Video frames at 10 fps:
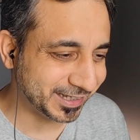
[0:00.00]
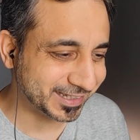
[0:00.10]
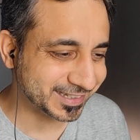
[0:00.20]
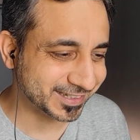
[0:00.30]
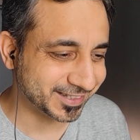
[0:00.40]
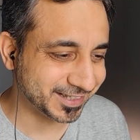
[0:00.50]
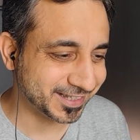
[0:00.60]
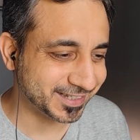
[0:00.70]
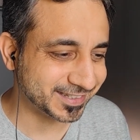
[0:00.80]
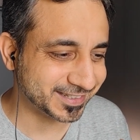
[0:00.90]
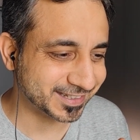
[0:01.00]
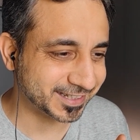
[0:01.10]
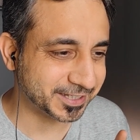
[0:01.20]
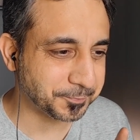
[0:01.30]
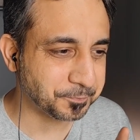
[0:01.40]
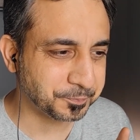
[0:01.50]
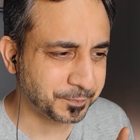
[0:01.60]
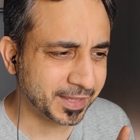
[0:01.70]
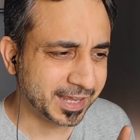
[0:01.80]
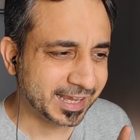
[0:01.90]
answer is
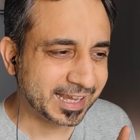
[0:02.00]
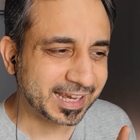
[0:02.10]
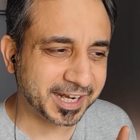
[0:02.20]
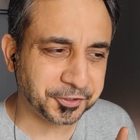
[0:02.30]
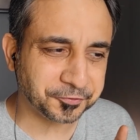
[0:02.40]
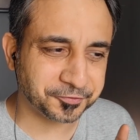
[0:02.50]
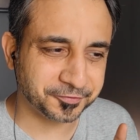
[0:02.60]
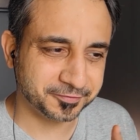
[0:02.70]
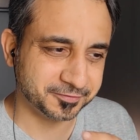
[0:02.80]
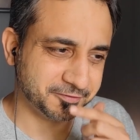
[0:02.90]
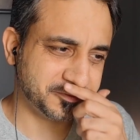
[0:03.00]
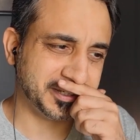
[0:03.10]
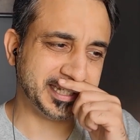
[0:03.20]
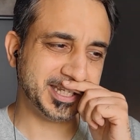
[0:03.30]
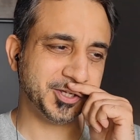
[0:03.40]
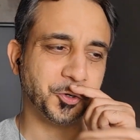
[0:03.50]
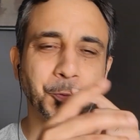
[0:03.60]
kind of funny or